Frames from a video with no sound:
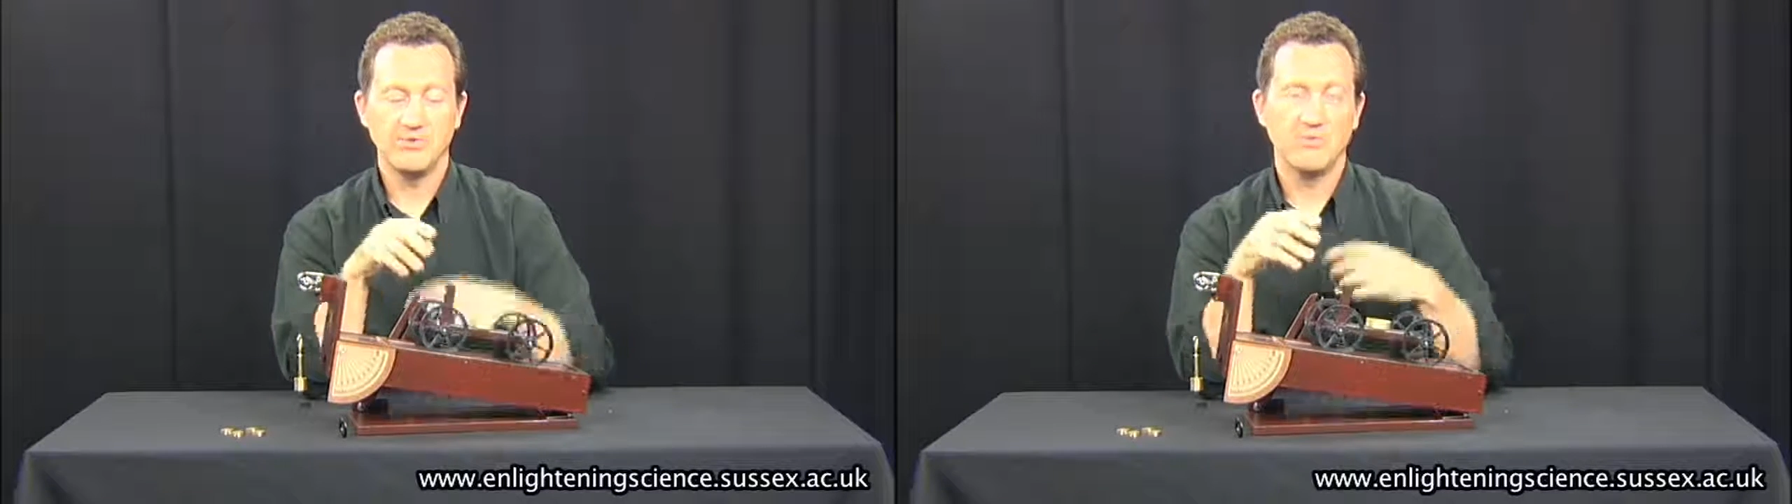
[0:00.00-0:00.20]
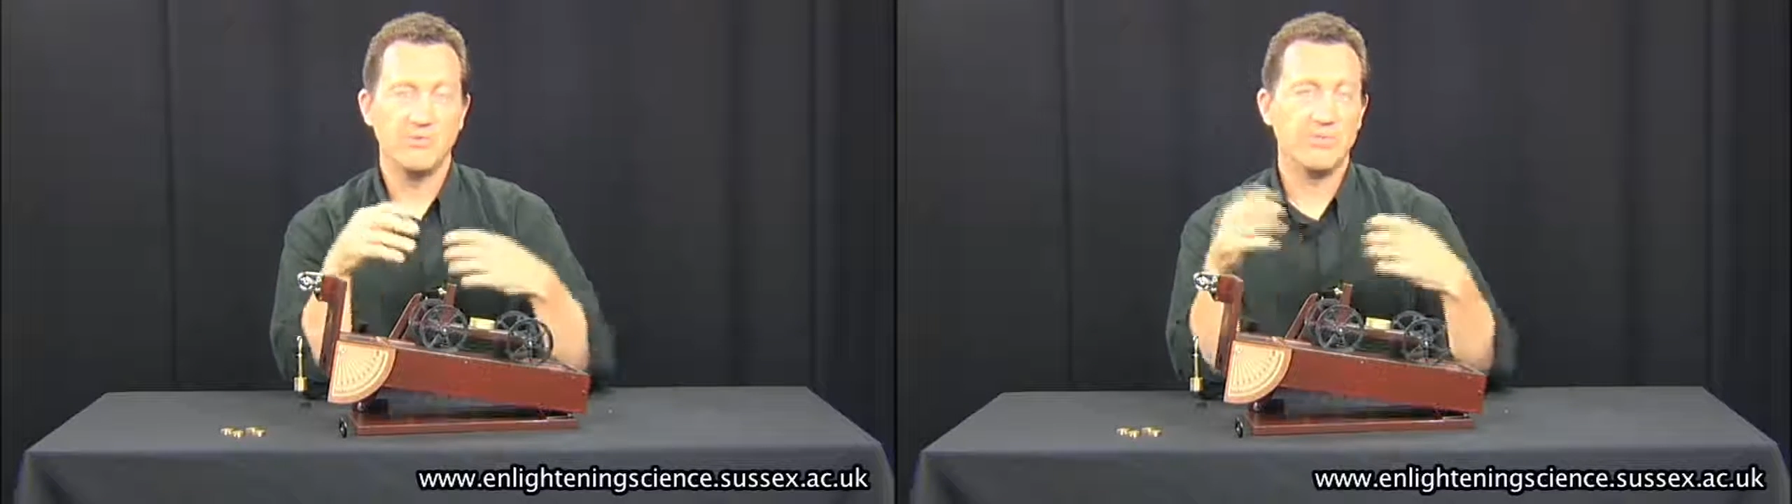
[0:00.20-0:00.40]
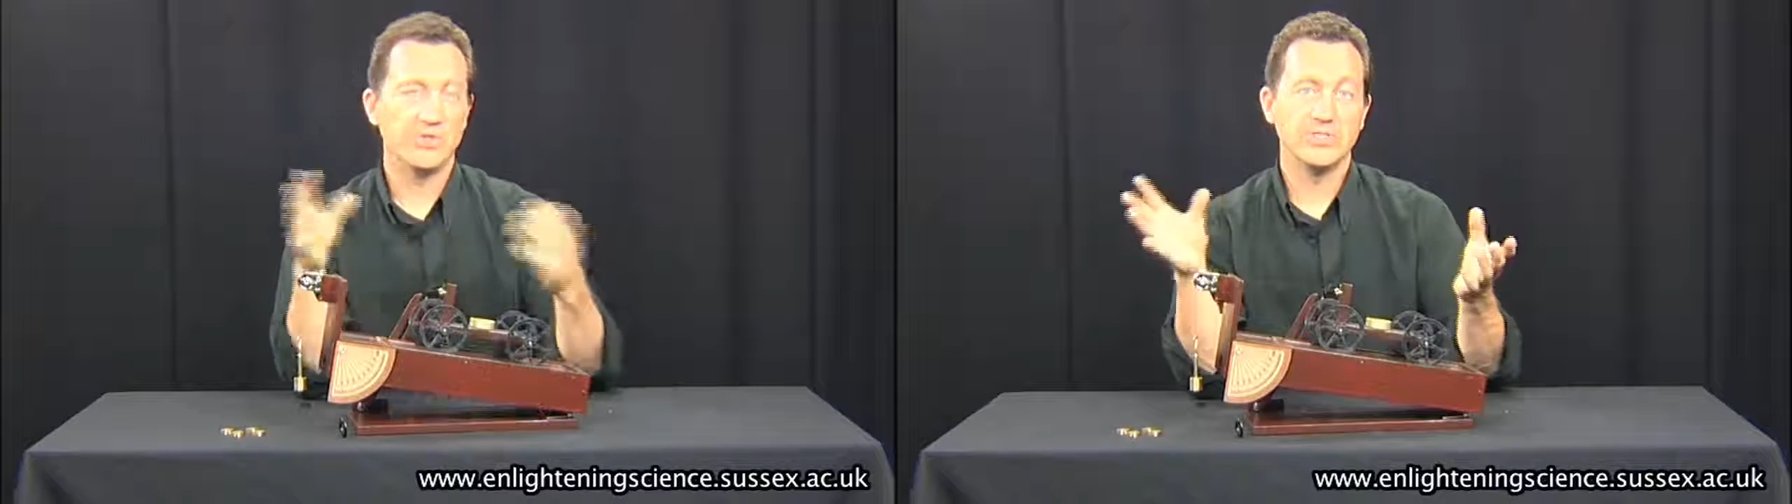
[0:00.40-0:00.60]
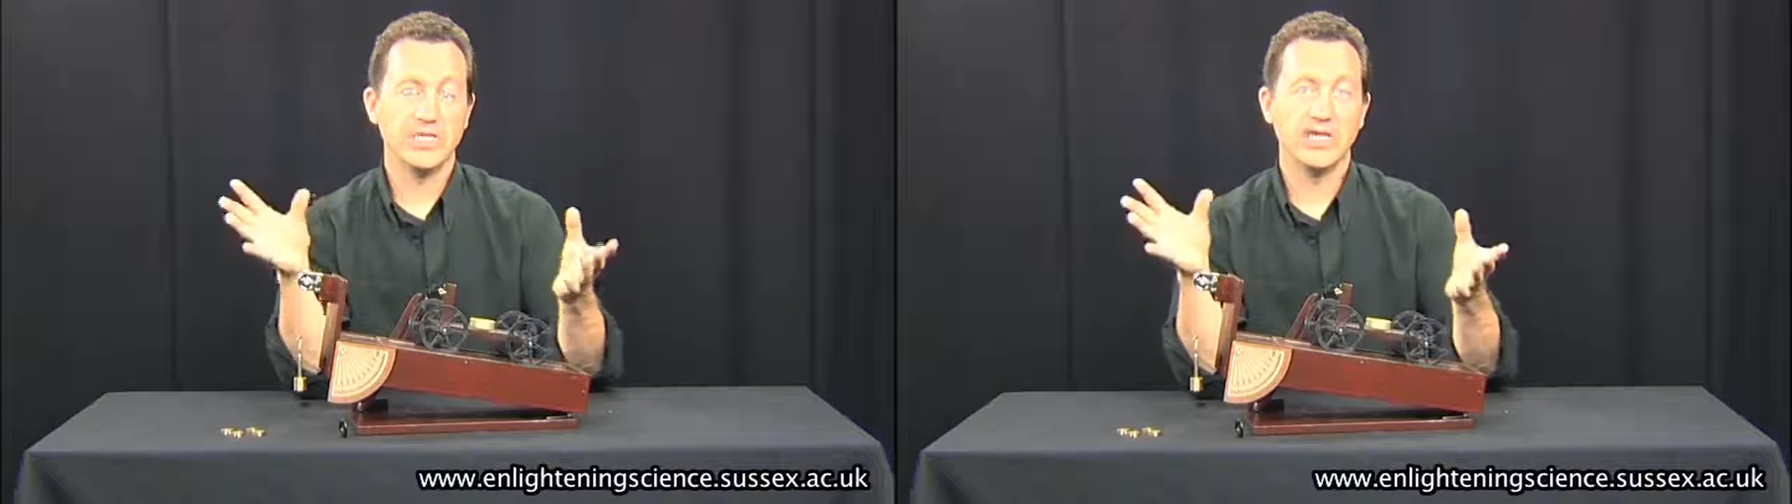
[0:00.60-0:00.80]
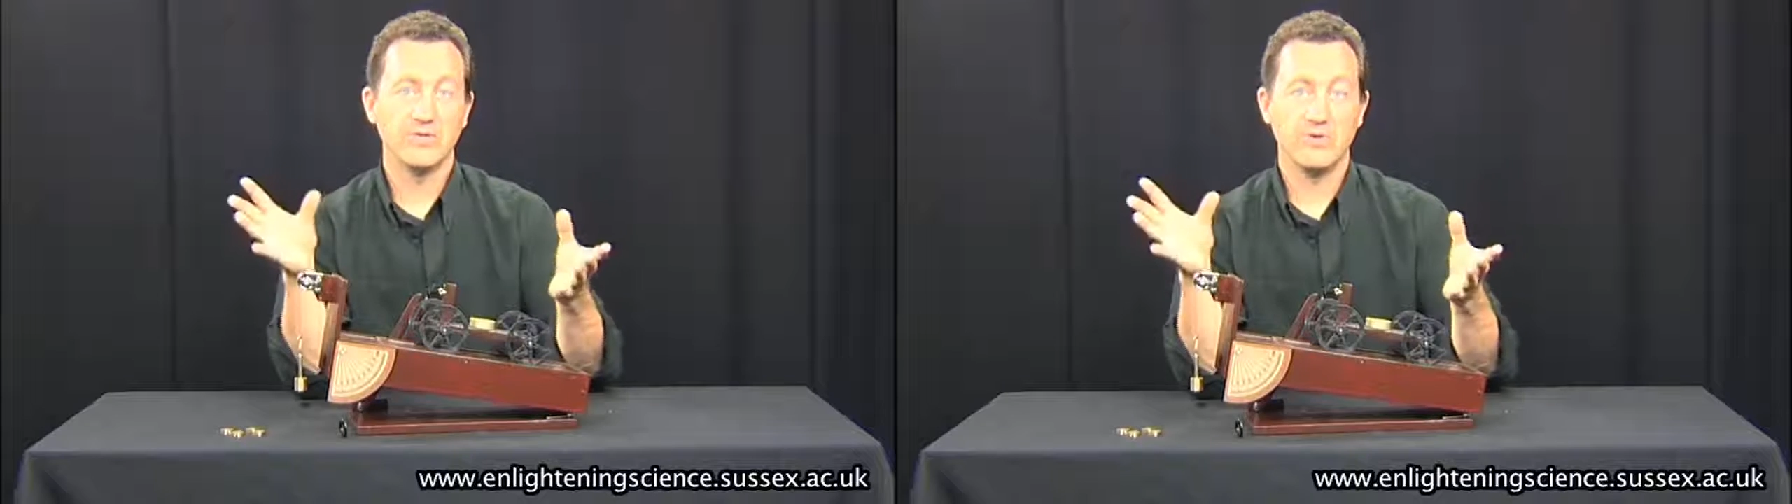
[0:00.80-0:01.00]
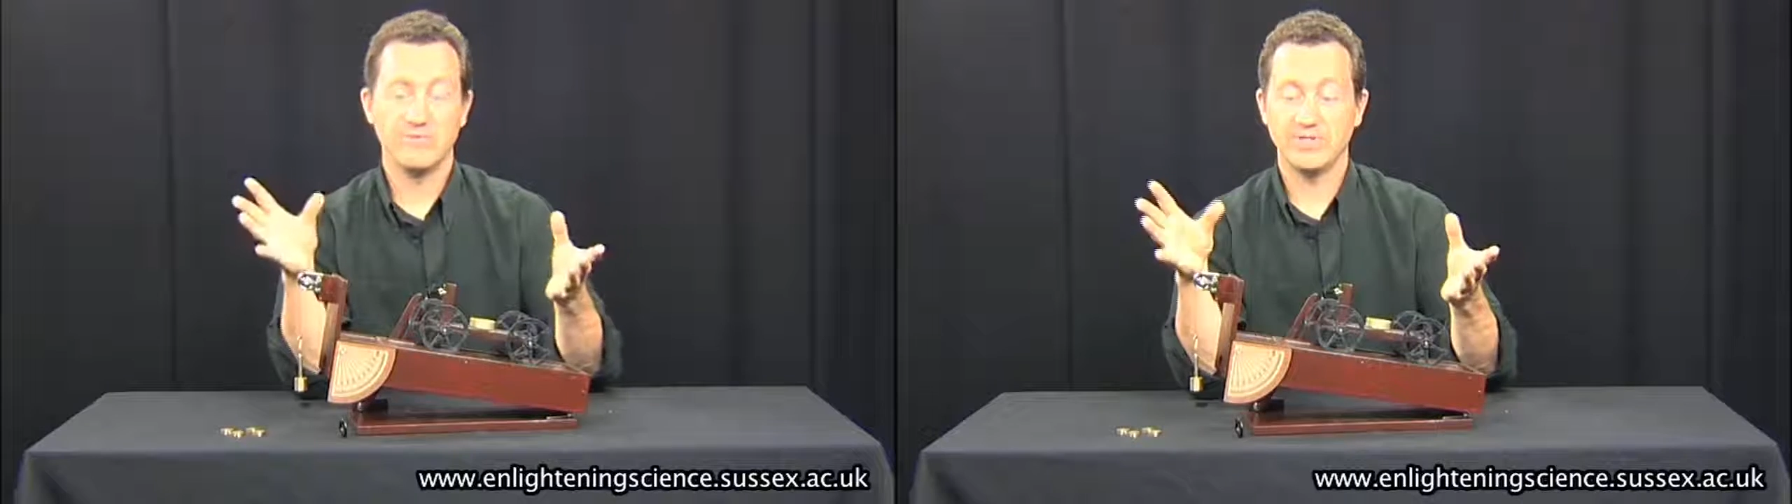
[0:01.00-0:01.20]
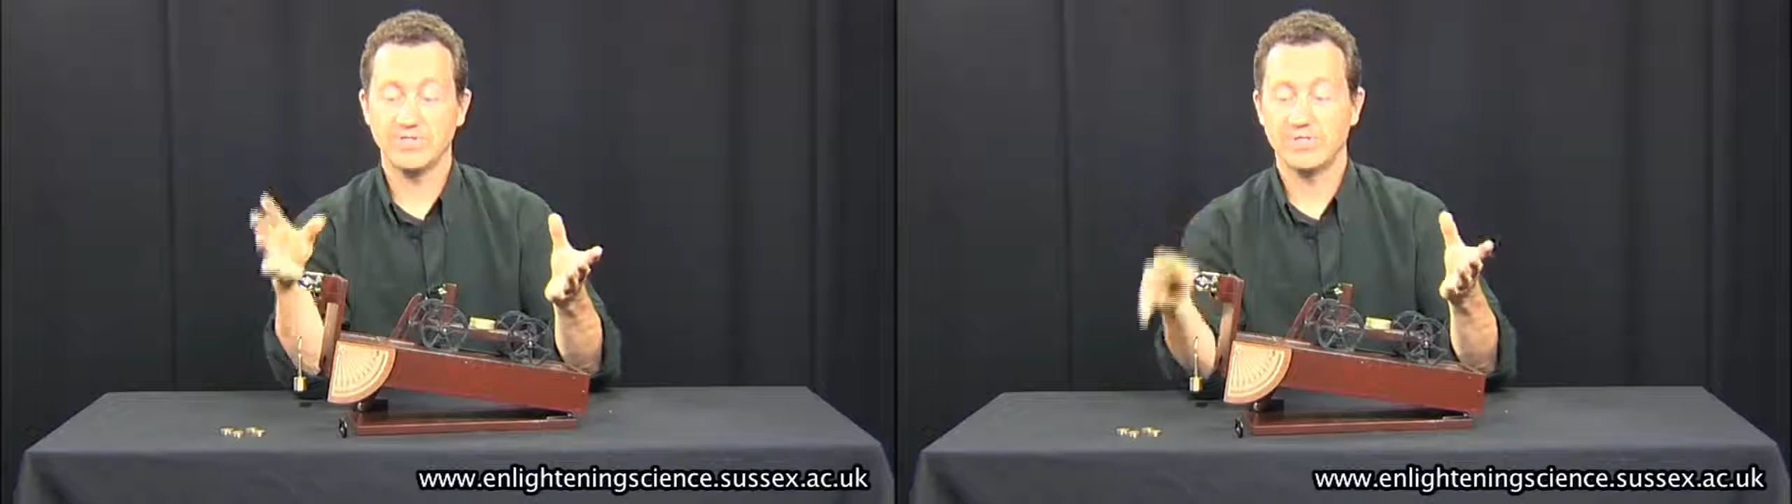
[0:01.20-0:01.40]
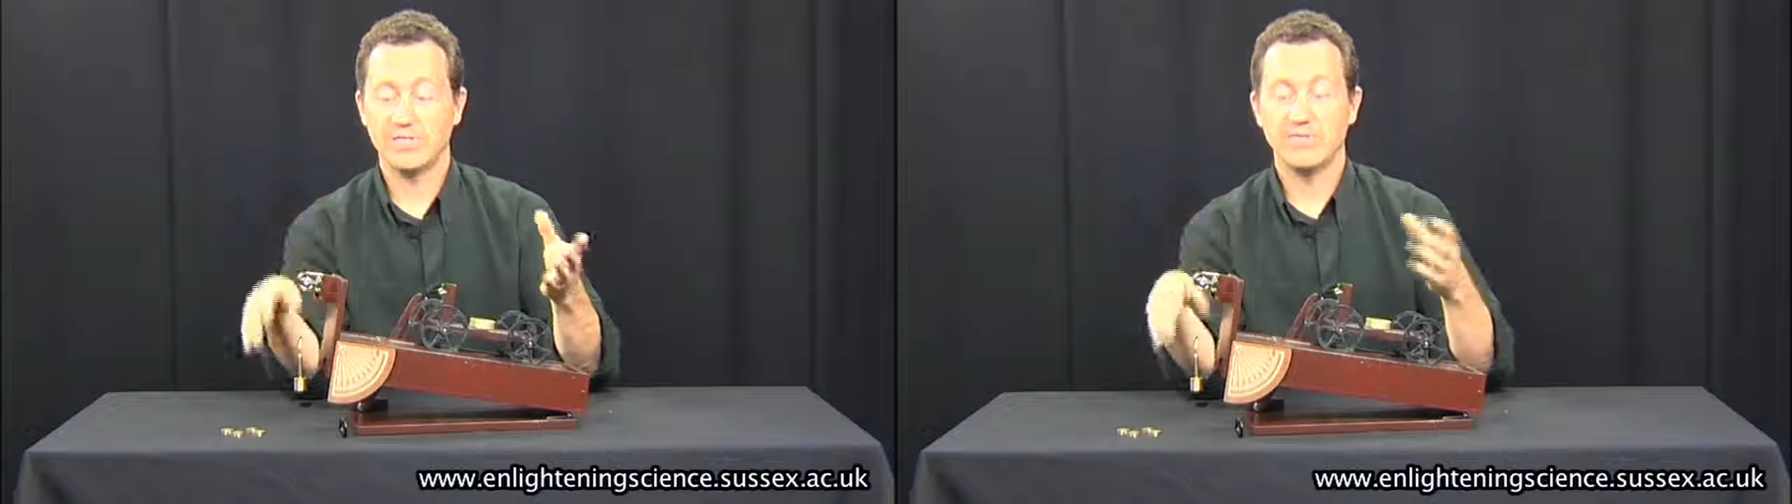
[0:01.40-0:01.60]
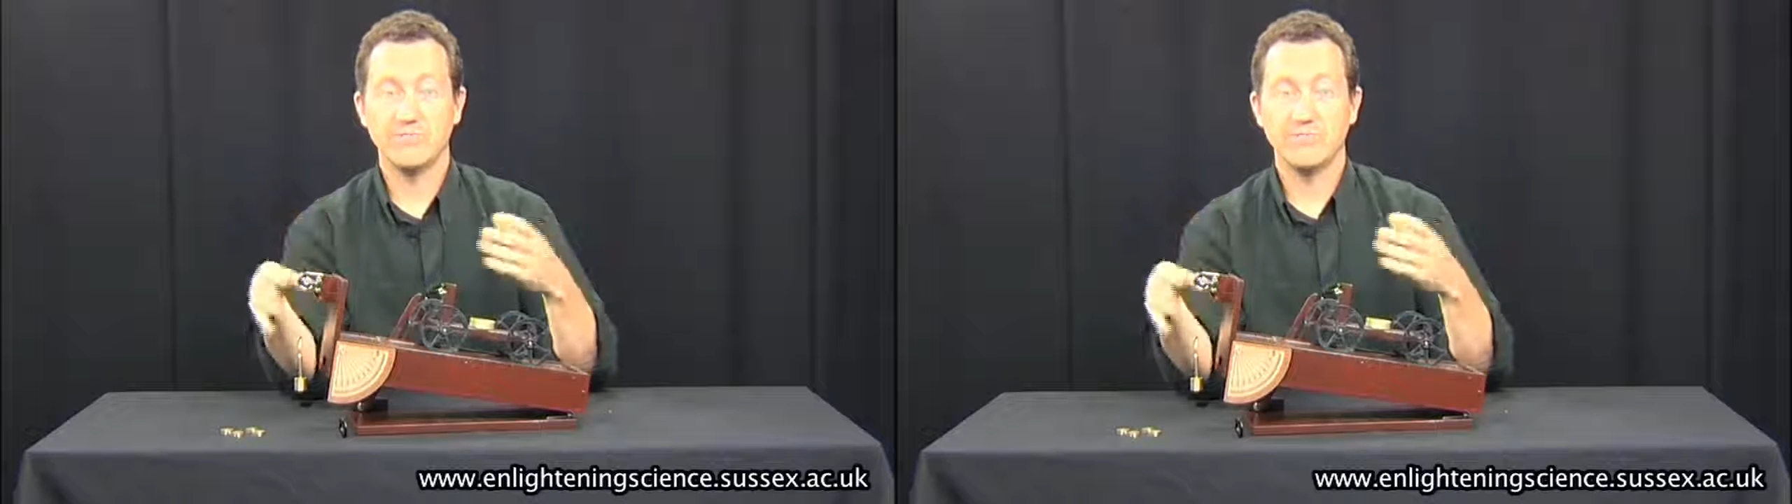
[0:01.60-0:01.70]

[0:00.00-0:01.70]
or a modern day equivalent,